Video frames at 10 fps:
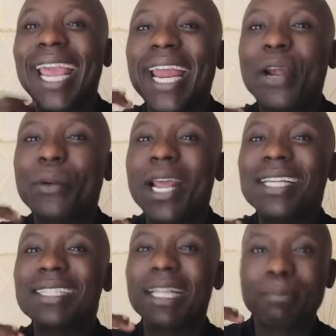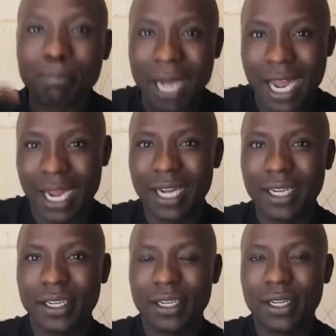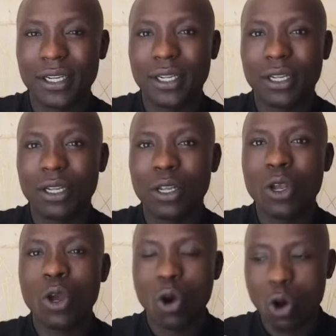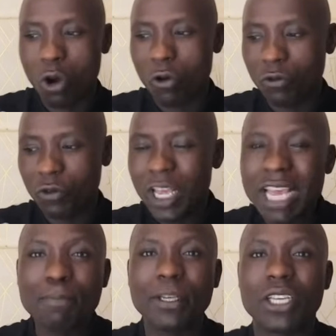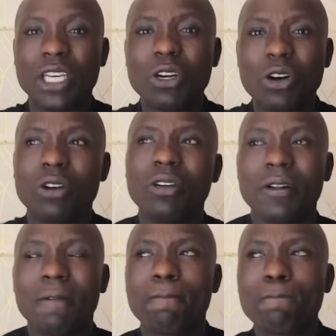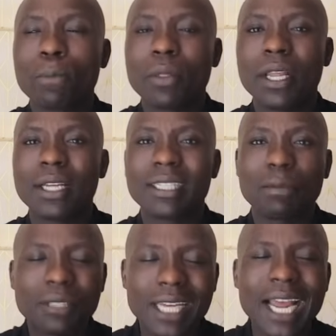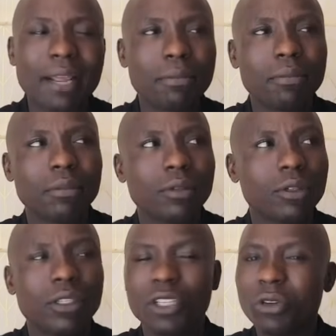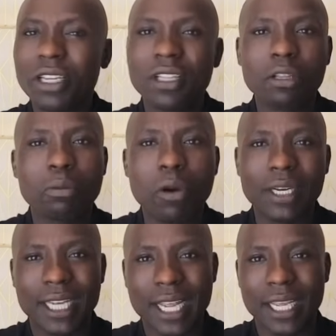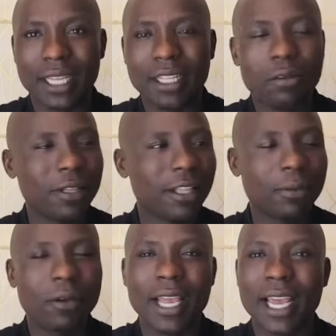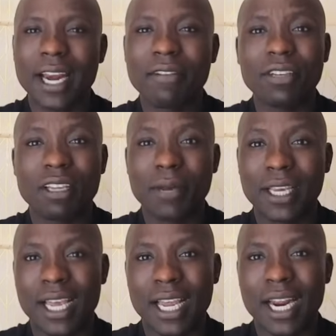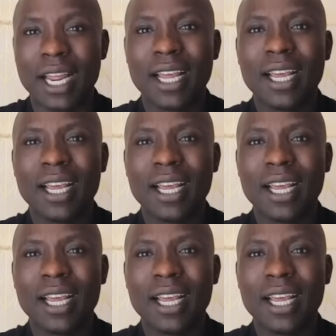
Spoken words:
And raise the bar of impeaching. You know, sometime during the Moi day, even the Moi era, even Kibaki era,